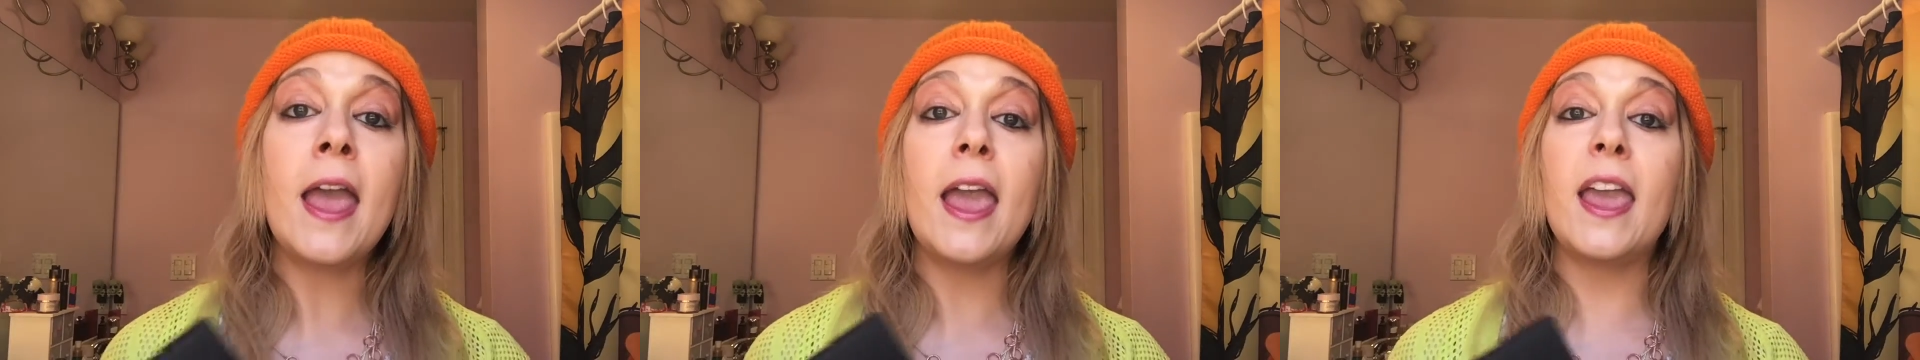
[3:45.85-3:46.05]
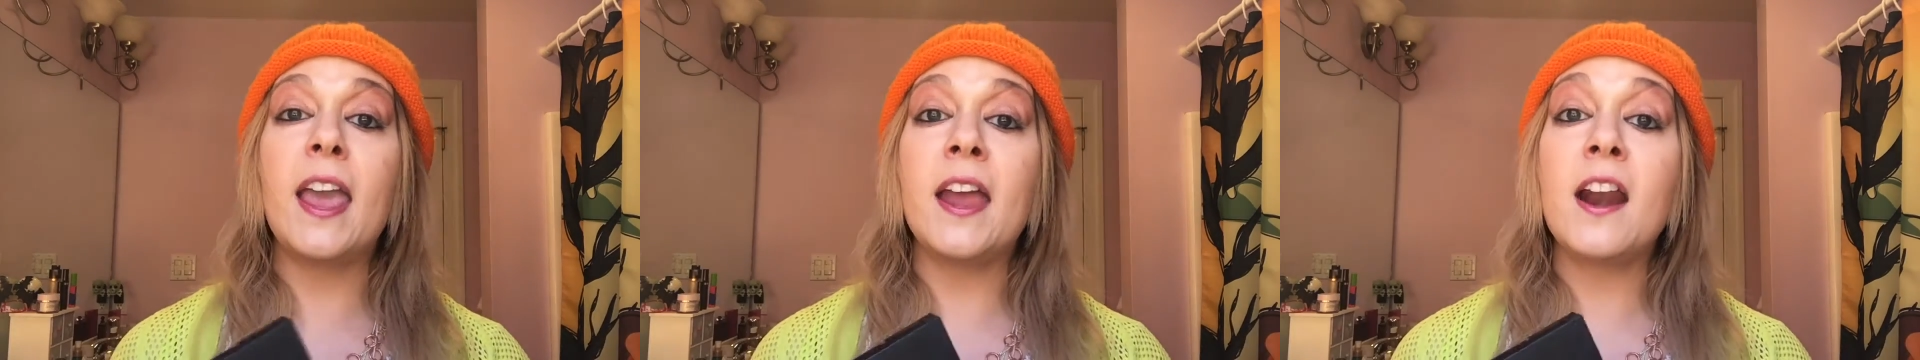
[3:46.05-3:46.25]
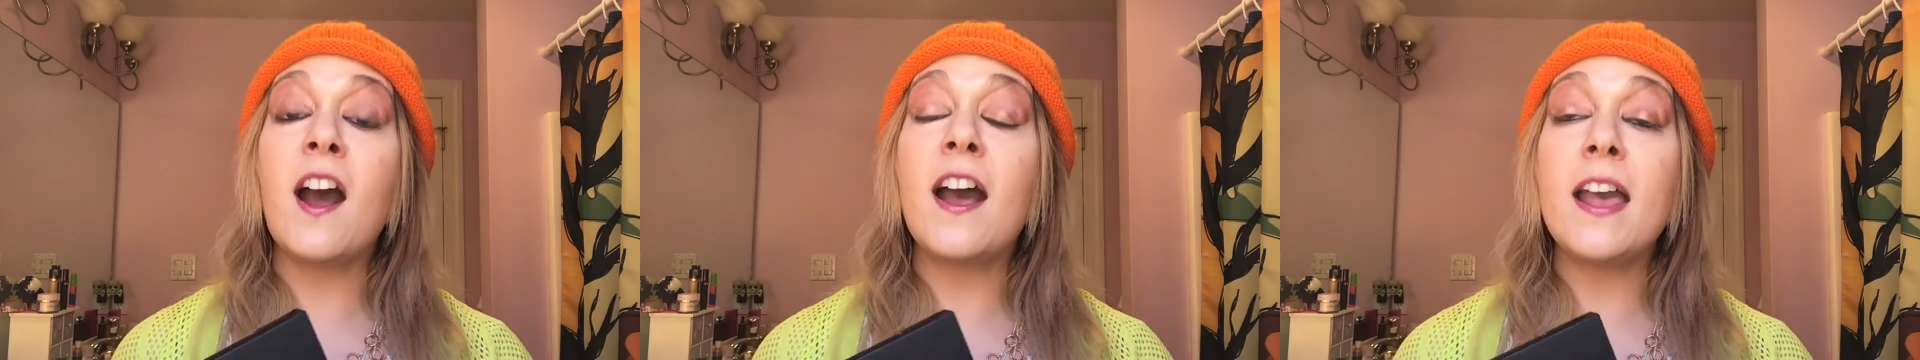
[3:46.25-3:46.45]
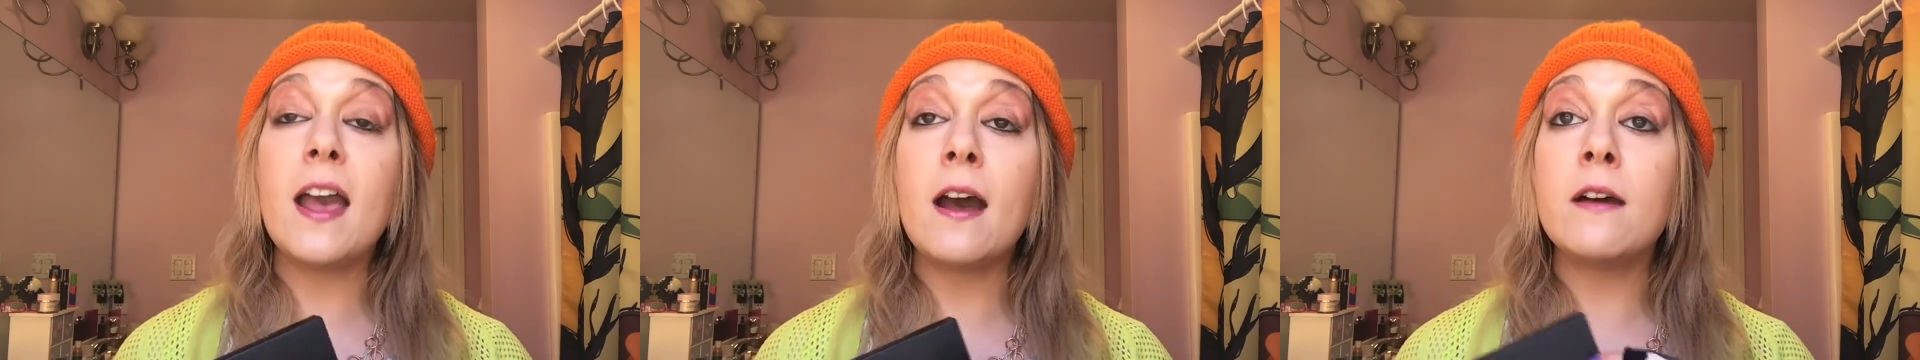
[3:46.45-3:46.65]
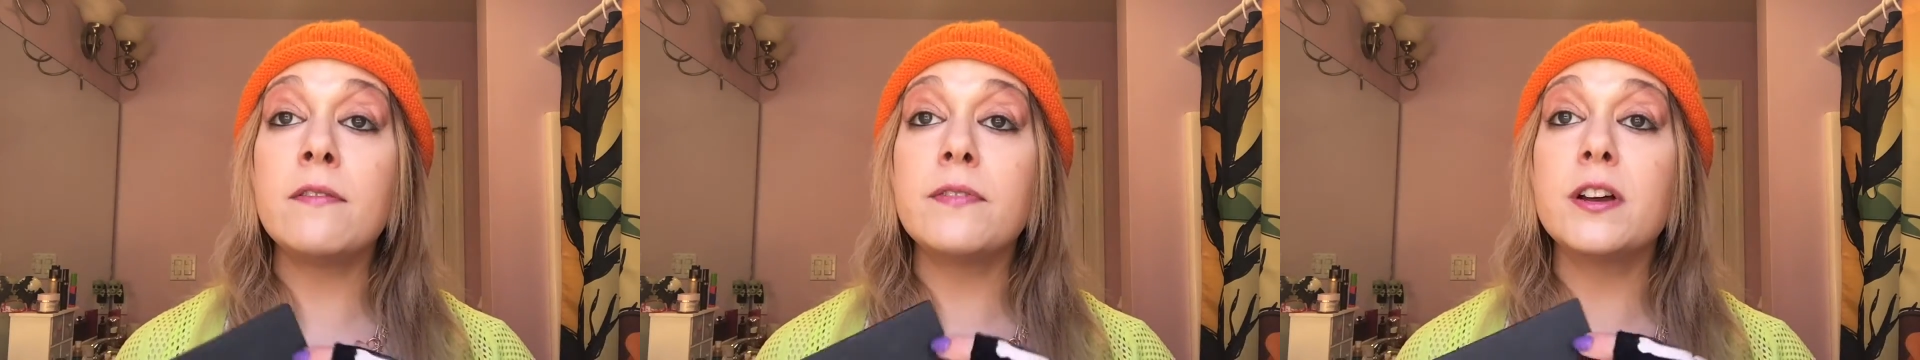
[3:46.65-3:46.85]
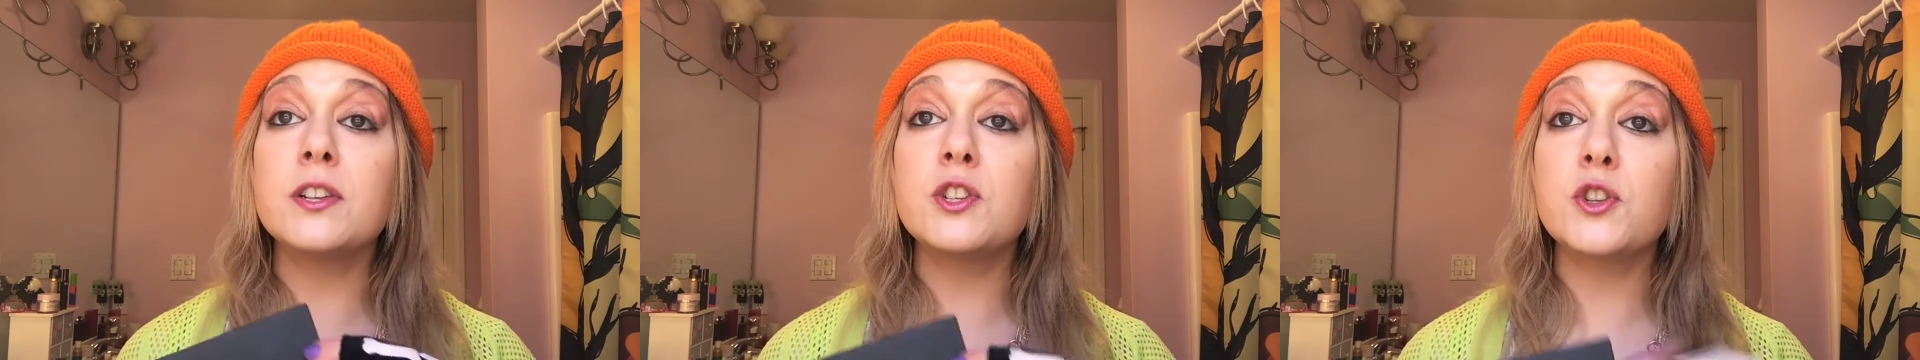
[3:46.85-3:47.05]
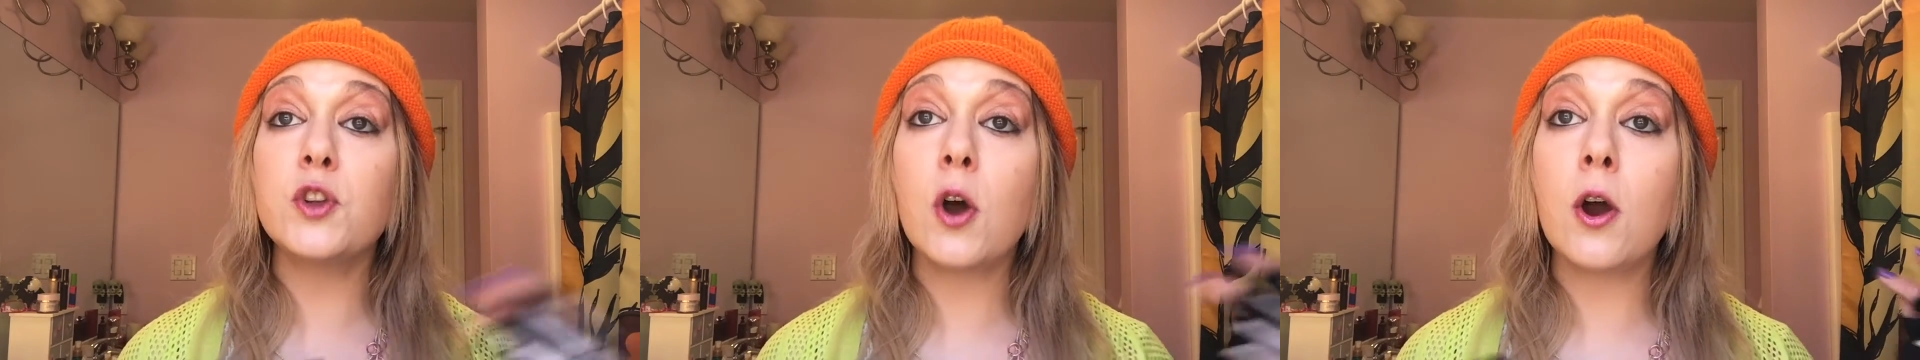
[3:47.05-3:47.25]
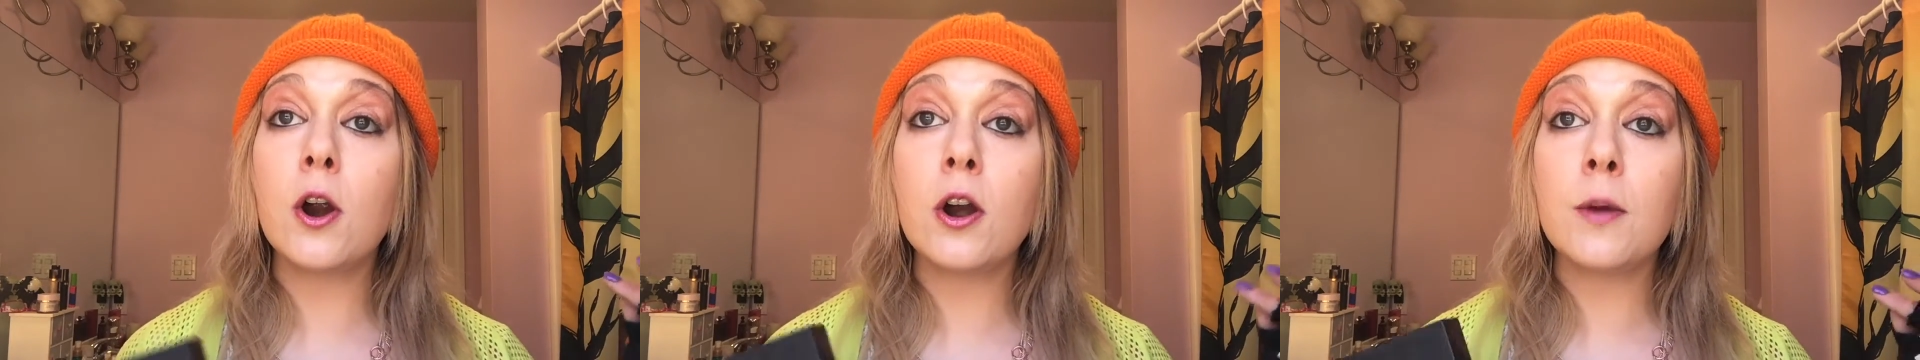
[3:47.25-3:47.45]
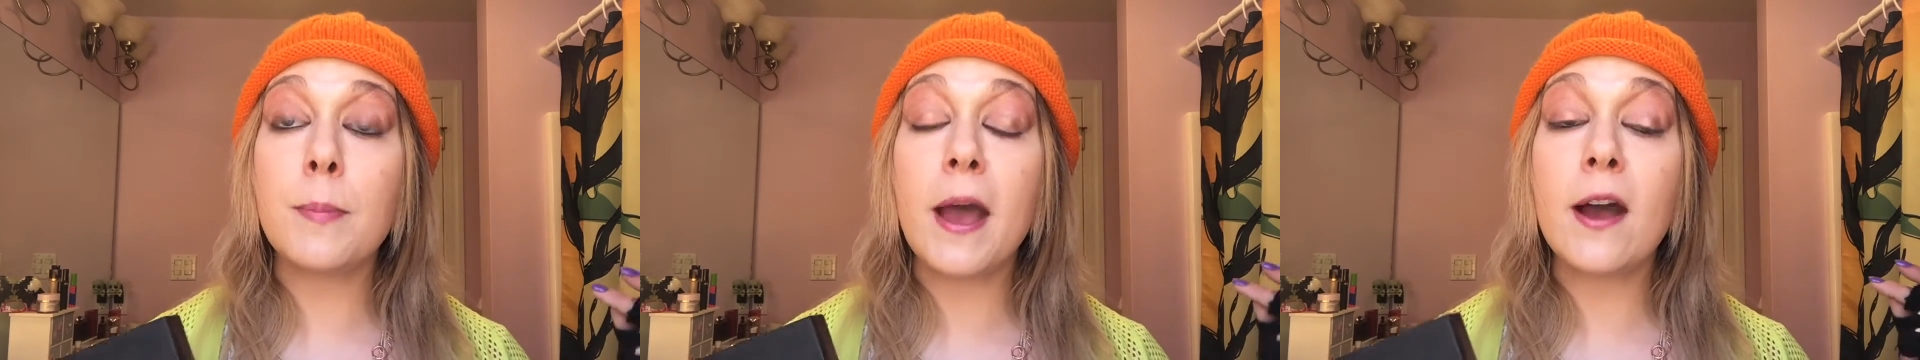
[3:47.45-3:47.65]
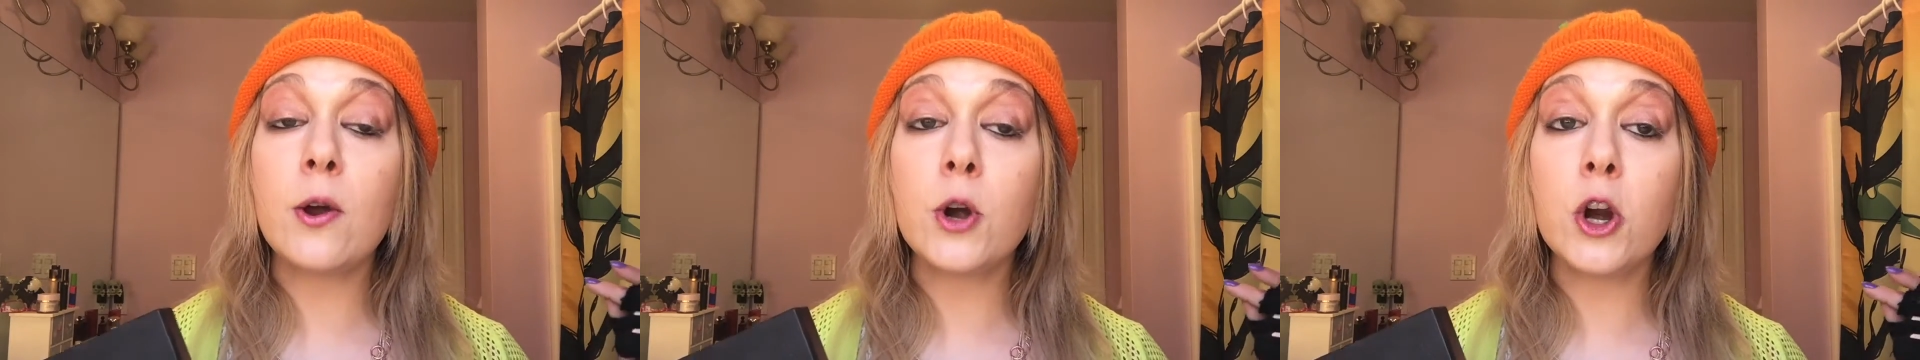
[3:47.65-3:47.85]
and I have a Star
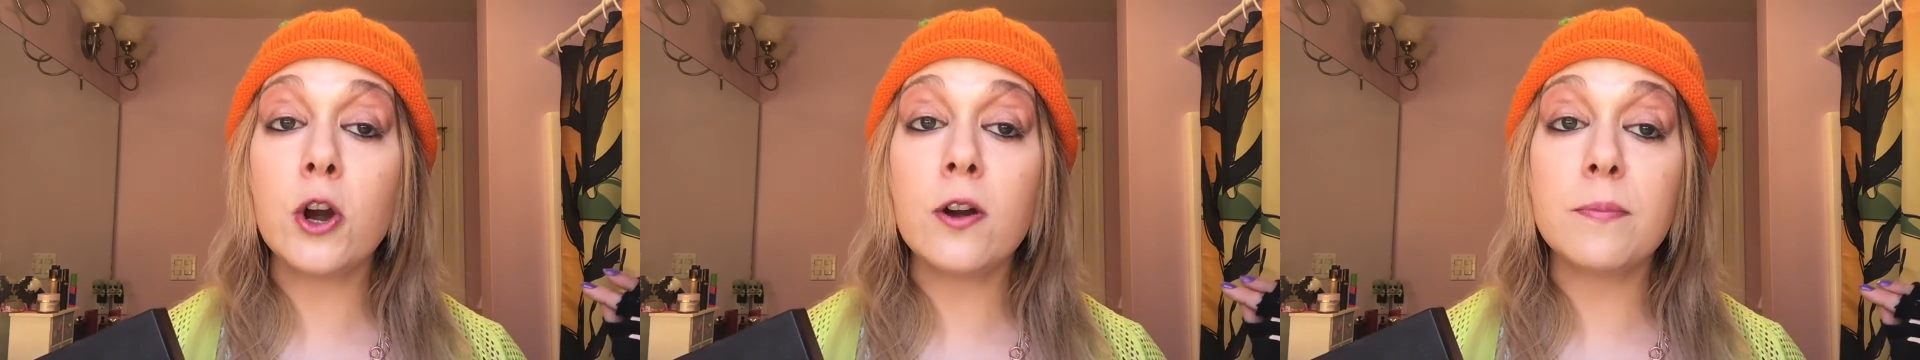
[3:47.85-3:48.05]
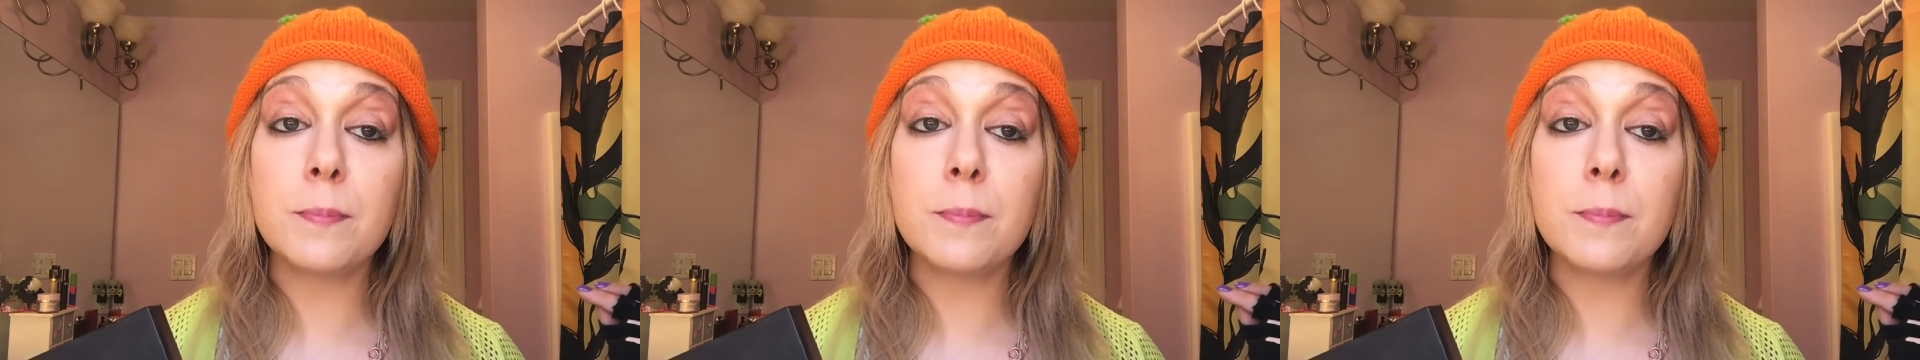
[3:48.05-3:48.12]
Powder